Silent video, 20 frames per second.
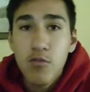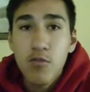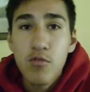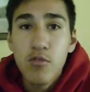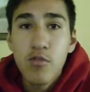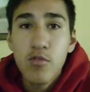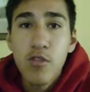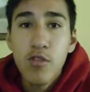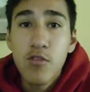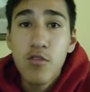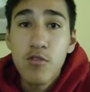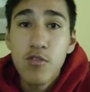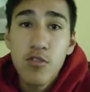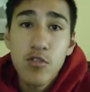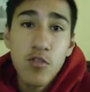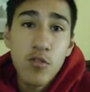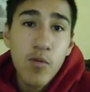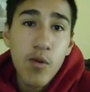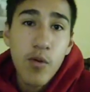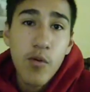with
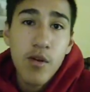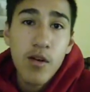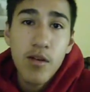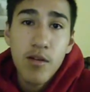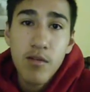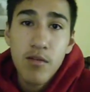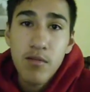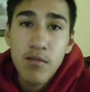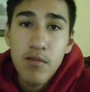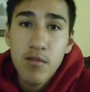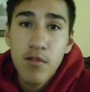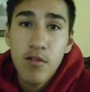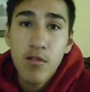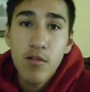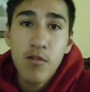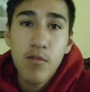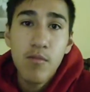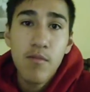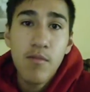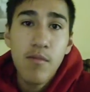YouTube, I want to,
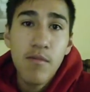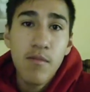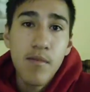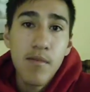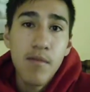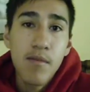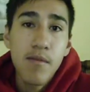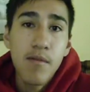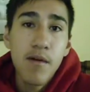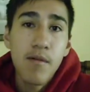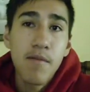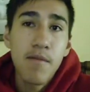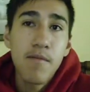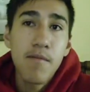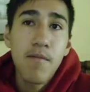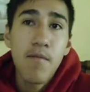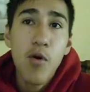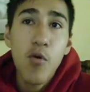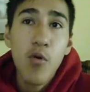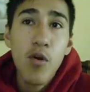
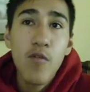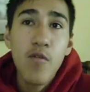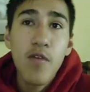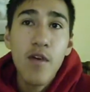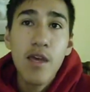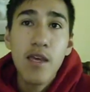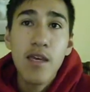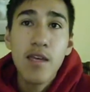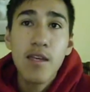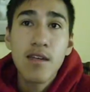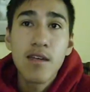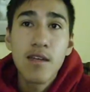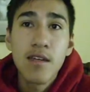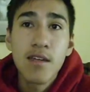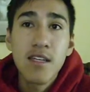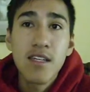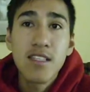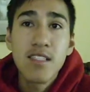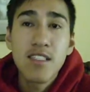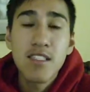motivate,
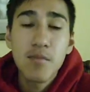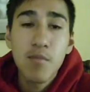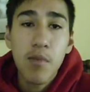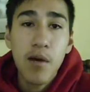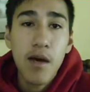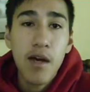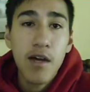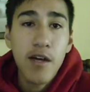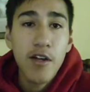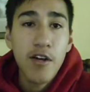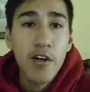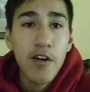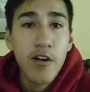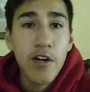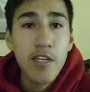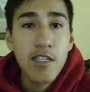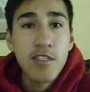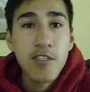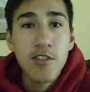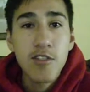inspire,
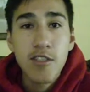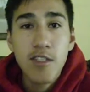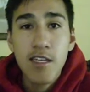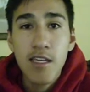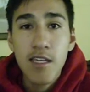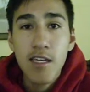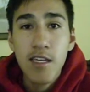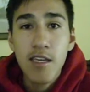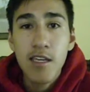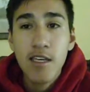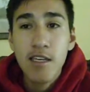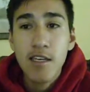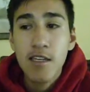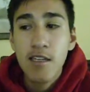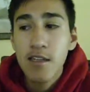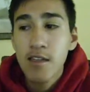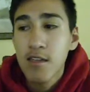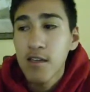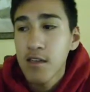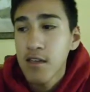entertain,
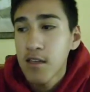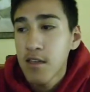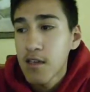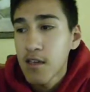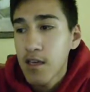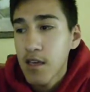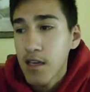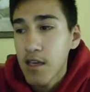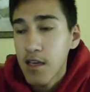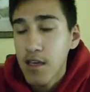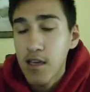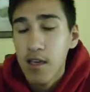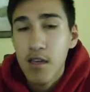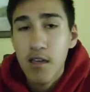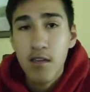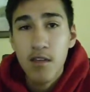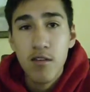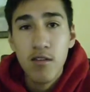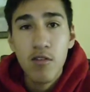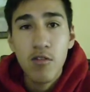
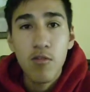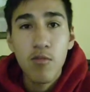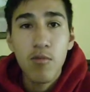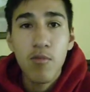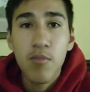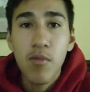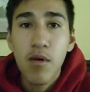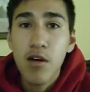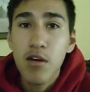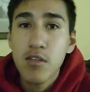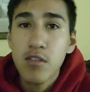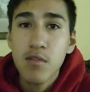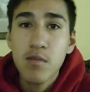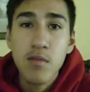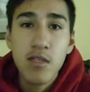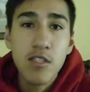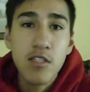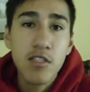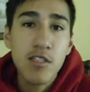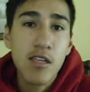and, possibly
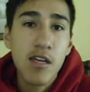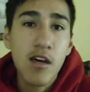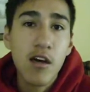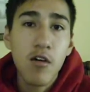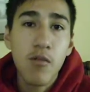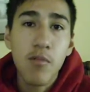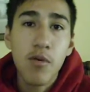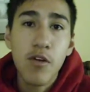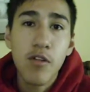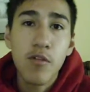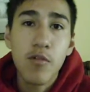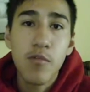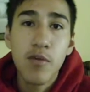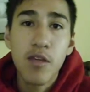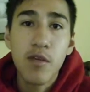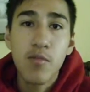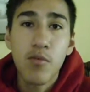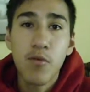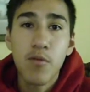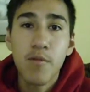just help other
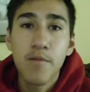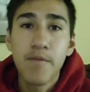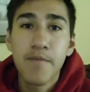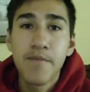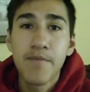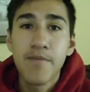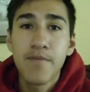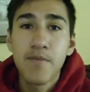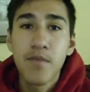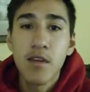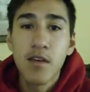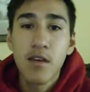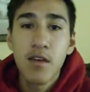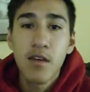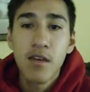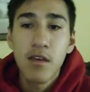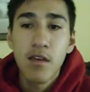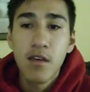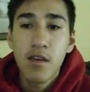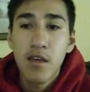people.
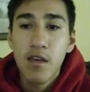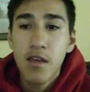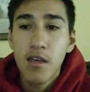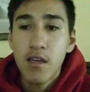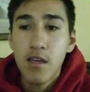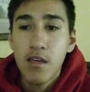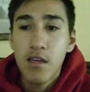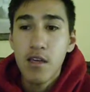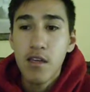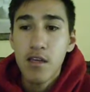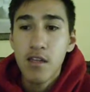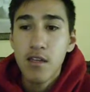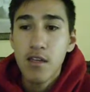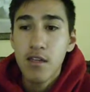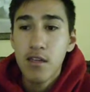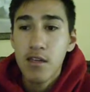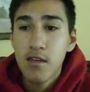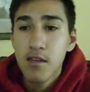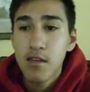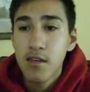And,
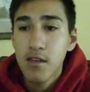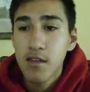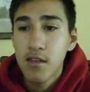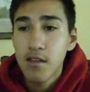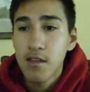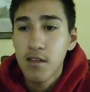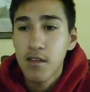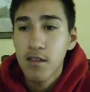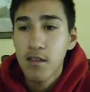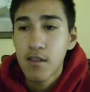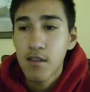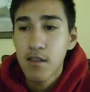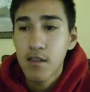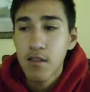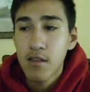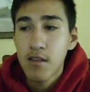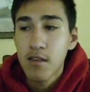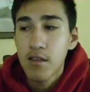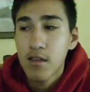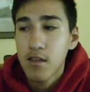
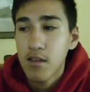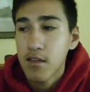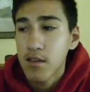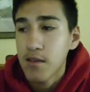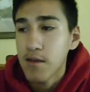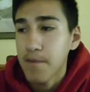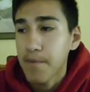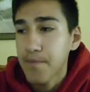yeah.